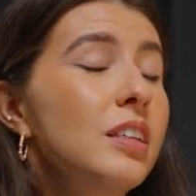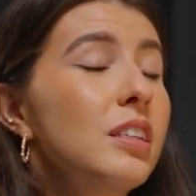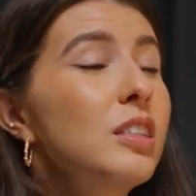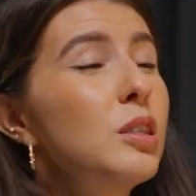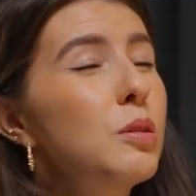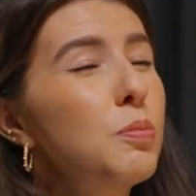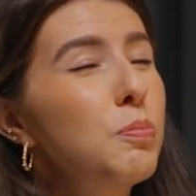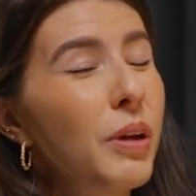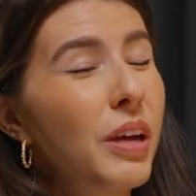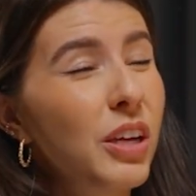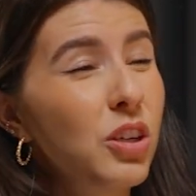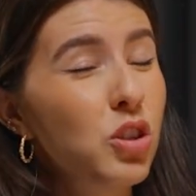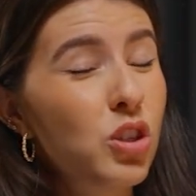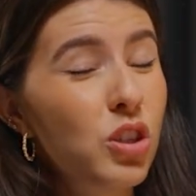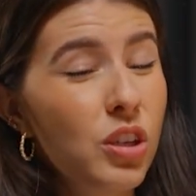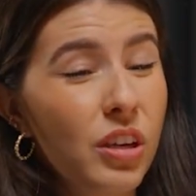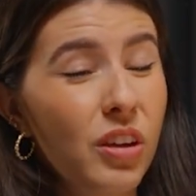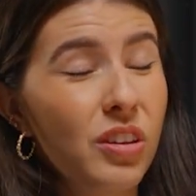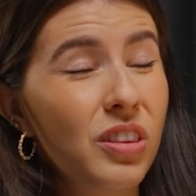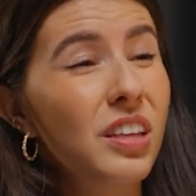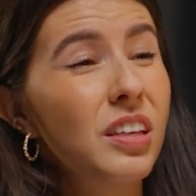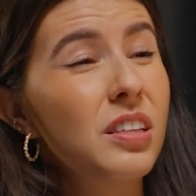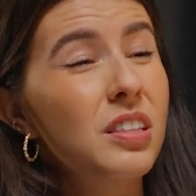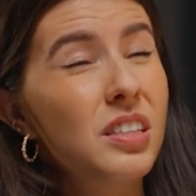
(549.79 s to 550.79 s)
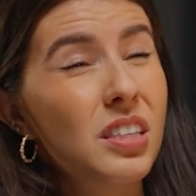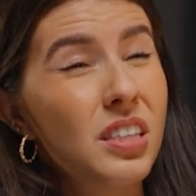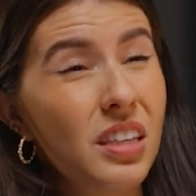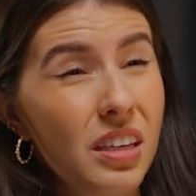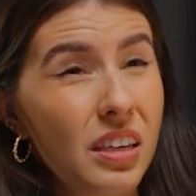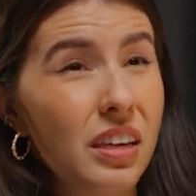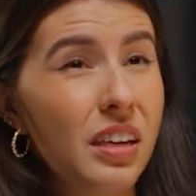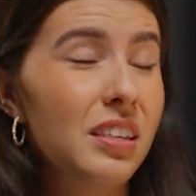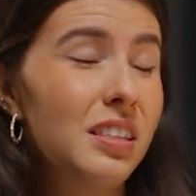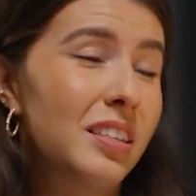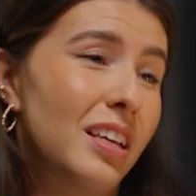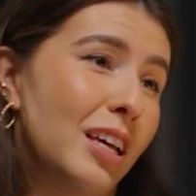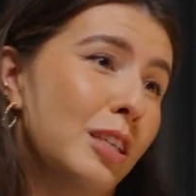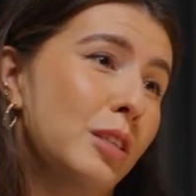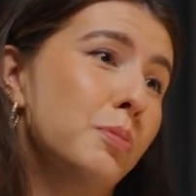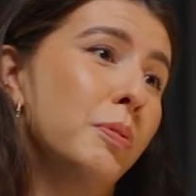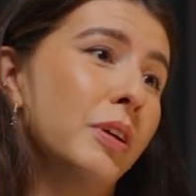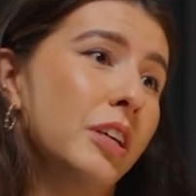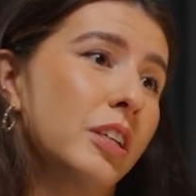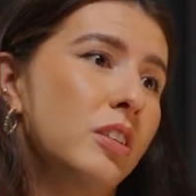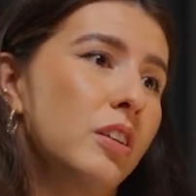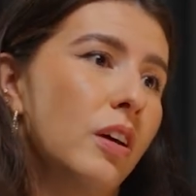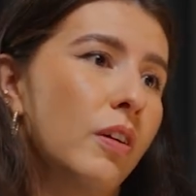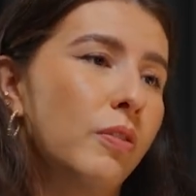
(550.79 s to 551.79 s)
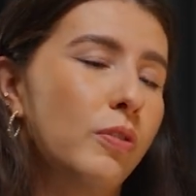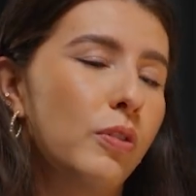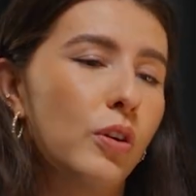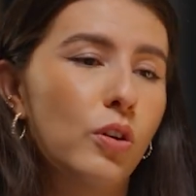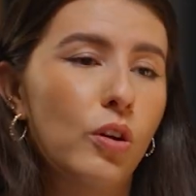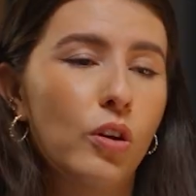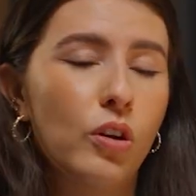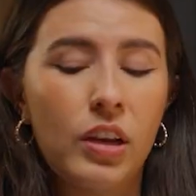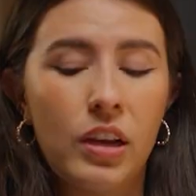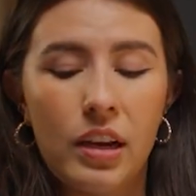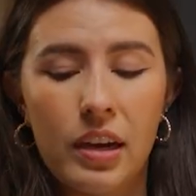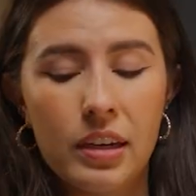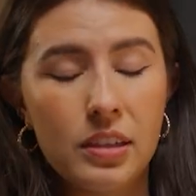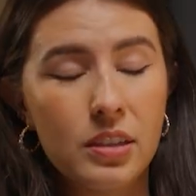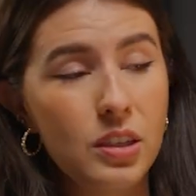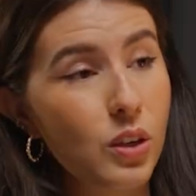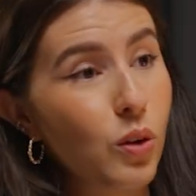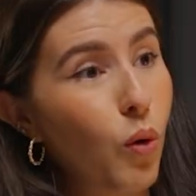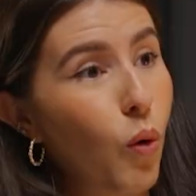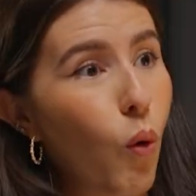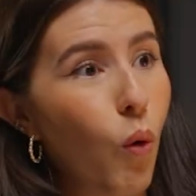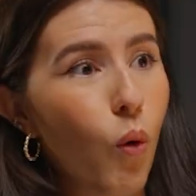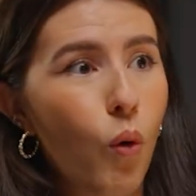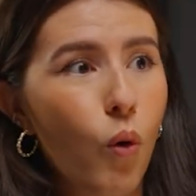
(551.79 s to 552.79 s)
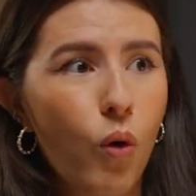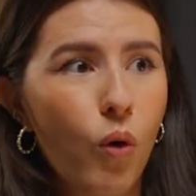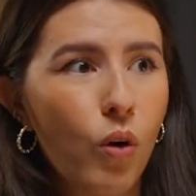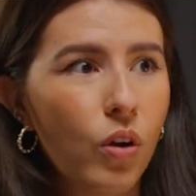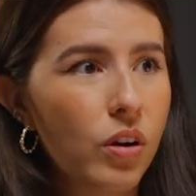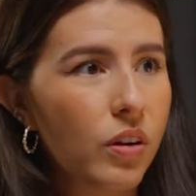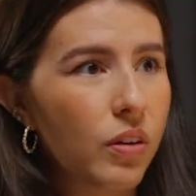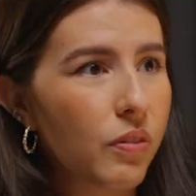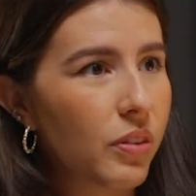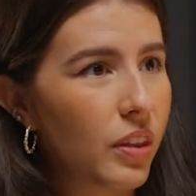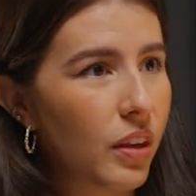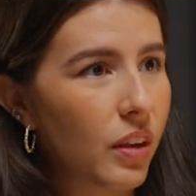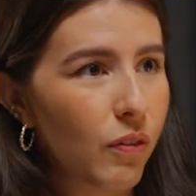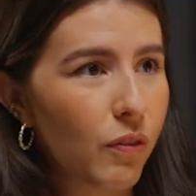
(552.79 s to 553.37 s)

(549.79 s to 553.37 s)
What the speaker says: especially on the tedious aspect of, collecting all of the